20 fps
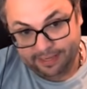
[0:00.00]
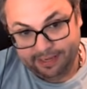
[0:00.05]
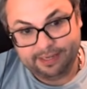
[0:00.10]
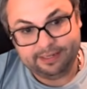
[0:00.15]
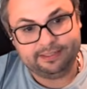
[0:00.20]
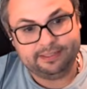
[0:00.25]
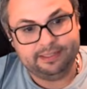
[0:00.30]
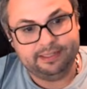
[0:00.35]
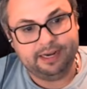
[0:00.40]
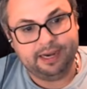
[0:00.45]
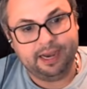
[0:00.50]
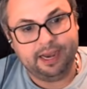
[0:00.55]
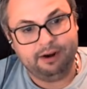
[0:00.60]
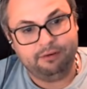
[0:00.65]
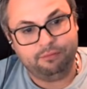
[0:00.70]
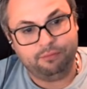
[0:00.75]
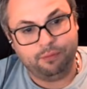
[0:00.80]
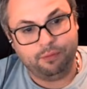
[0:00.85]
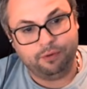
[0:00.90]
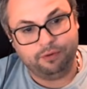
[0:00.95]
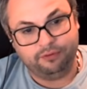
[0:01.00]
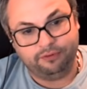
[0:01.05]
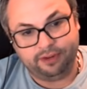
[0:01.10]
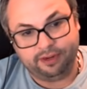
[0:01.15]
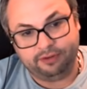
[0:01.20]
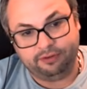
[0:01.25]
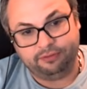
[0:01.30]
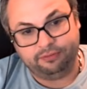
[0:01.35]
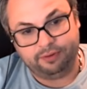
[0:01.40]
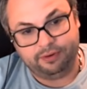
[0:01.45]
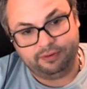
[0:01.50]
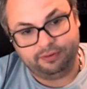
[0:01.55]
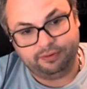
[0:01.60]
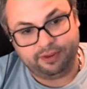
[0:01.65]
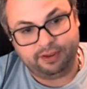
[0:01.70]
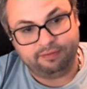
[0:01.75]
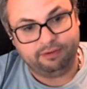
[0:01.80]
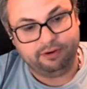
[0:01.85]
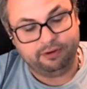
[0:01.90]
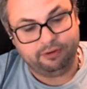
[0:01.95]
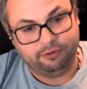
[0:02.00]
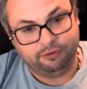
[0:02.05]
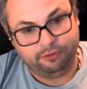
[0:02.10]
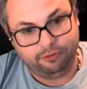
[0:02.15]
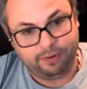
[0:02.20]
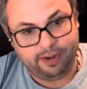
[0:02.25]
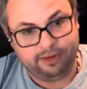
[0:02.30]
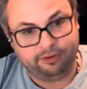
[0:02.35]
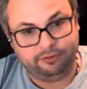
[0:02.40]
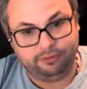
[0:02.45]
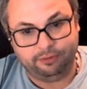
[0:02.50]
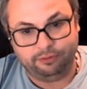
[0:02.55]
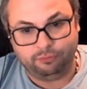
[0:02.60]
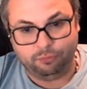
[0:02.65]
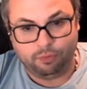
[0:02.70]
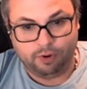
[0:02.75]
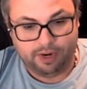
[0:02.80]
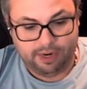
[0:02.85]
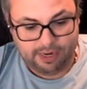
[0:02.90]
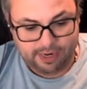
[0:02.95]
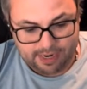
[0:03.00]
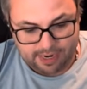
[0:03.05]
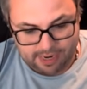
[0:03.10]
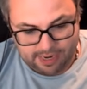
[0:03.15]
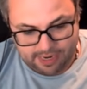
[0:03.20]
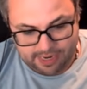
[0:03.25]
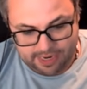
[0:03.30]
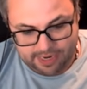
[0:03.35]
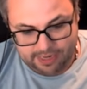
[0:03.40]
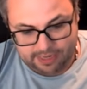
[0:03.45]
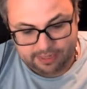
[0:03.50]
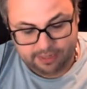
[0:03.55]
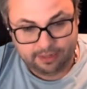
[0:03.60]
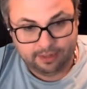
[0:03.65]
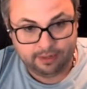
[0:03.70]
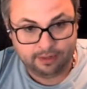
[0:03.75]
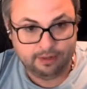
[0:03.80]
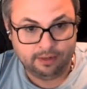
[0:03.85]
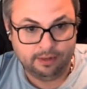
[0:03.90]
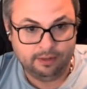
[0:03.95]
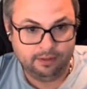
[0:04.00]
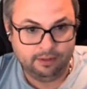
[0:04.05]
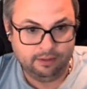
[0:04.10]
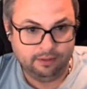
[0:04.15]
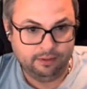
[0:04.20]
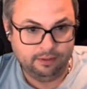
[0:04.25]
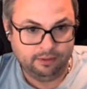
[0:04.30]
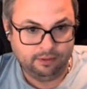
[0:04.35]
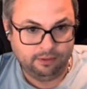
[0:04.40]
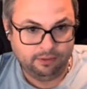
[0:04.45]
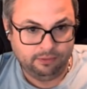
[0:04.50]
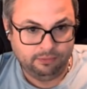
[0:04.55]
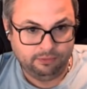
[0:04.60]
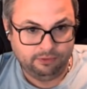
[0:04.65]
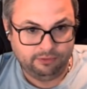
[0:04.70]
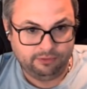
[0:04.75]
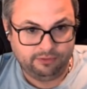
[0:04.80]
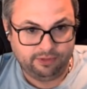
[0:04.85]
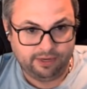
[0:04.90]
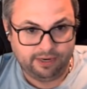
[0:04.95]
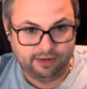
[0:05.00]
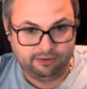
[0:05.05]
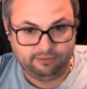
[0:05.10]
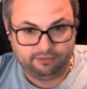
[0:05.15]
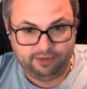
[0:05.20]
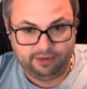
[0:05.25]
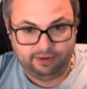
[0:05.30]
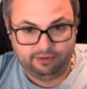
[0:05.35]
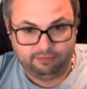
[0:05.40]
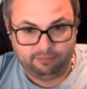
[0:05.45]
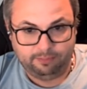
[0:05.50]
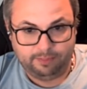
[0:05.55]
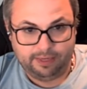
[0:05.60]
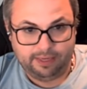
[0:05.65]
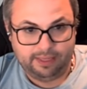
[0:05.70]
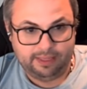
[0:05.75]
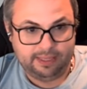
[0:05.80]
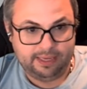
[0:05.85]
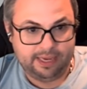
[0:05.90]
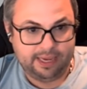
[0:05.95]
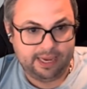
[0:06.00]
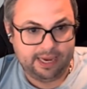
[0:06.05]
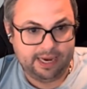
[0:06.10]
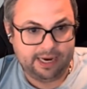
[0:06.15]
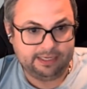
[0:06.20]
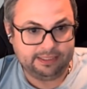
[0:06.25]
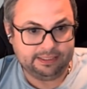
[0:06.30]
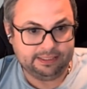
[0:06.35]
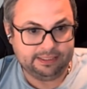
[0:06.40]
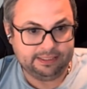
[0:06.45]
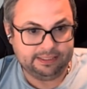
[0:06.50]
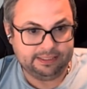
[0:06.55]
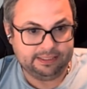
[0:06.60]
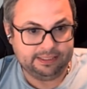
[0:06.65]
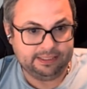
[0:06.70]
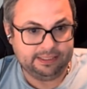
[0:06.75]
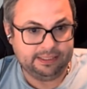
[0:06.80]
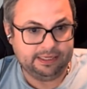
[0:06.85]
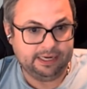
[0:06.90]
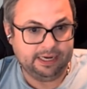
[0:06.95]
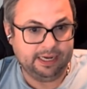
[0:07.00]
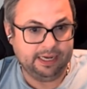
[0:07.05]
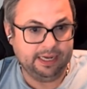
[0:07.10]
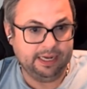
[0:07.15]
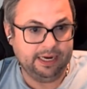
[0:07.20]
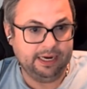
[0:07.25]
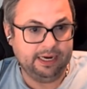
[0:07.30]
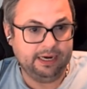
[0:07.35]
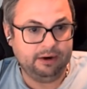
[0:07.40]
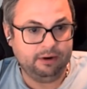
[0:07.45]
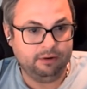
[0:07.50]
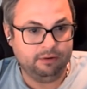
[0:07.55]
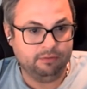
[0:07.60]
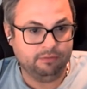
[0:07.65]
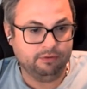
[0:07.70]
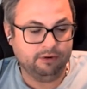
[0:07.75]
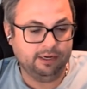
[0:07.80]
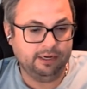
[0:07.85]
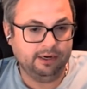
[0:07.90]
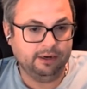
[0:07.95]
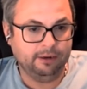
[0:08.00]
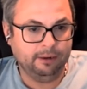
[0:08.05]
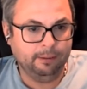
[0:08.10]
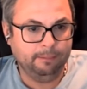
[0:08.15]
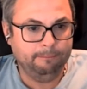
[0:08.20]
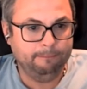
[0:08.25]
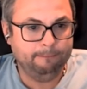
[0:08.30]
It's not 4, 6, 3, 7, or 2, 8, so it's 1, 9. Which then actually gives me the 8 and the 9 over here.